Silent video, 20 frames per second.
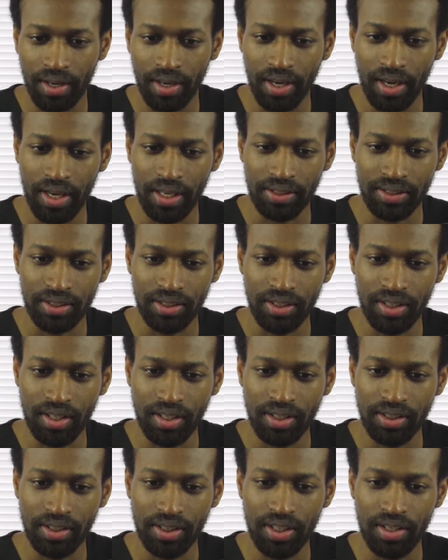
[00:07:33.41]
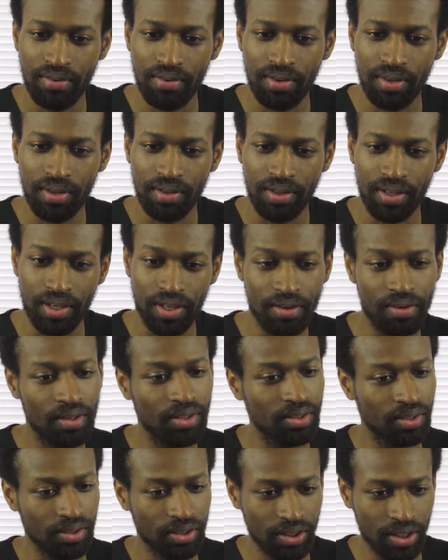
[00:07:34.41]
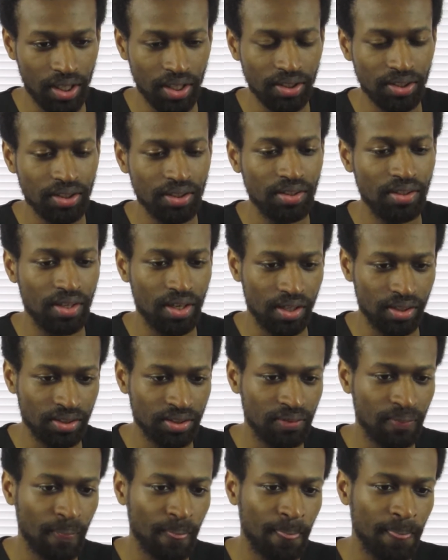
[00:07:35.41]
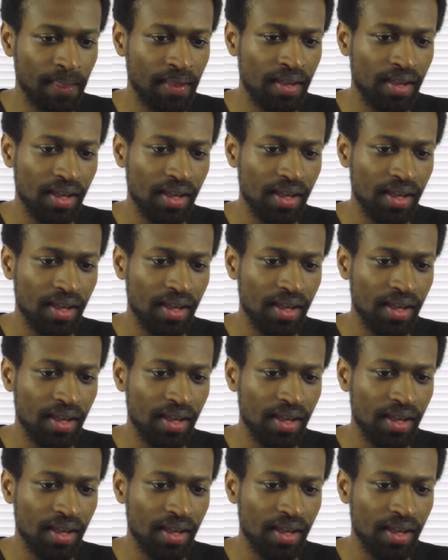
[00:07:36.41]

ranking as the youngest hero of the Hero Association. Yes.